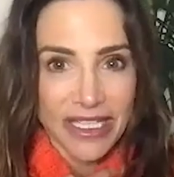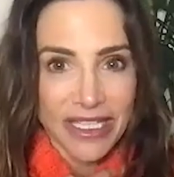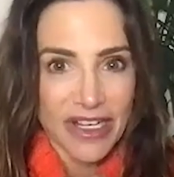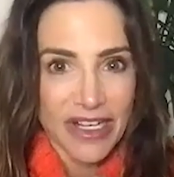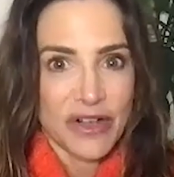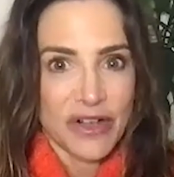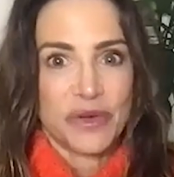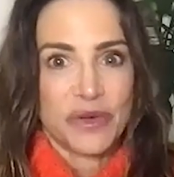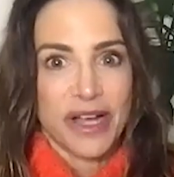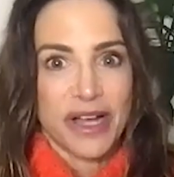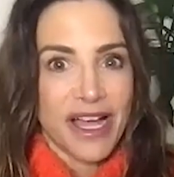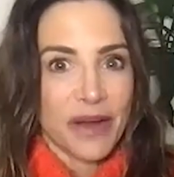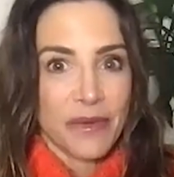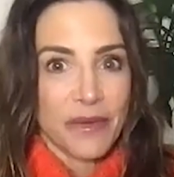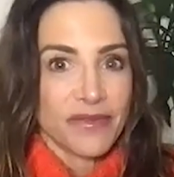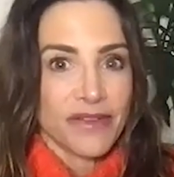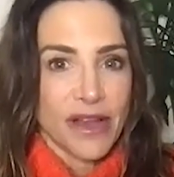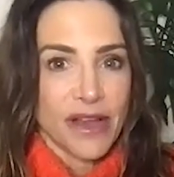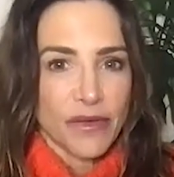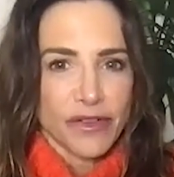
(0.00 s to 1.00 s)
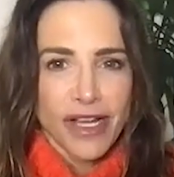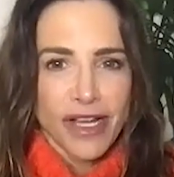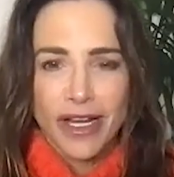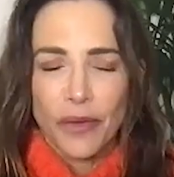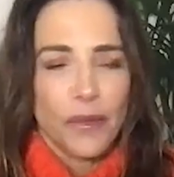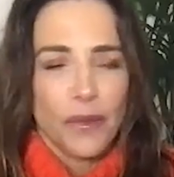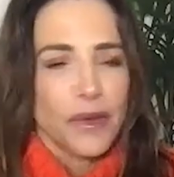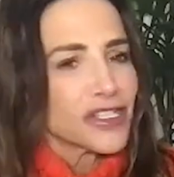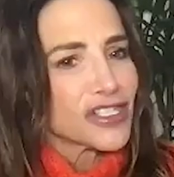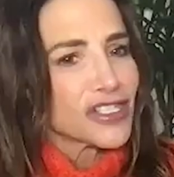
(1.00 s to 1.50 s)
oh God, we've never done it,
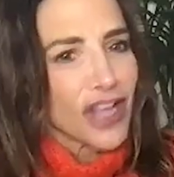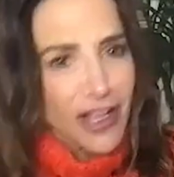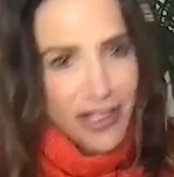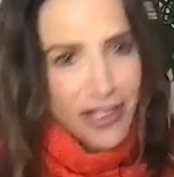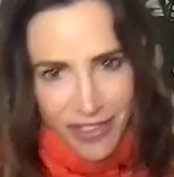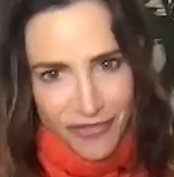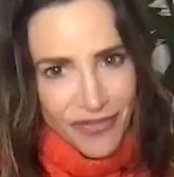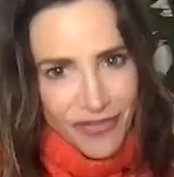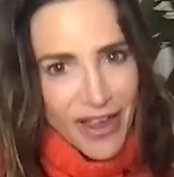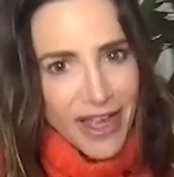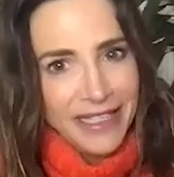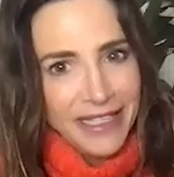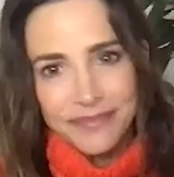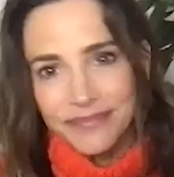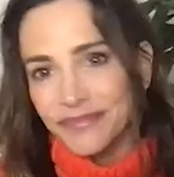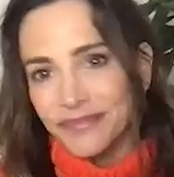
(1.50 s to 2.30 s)
which is also fine.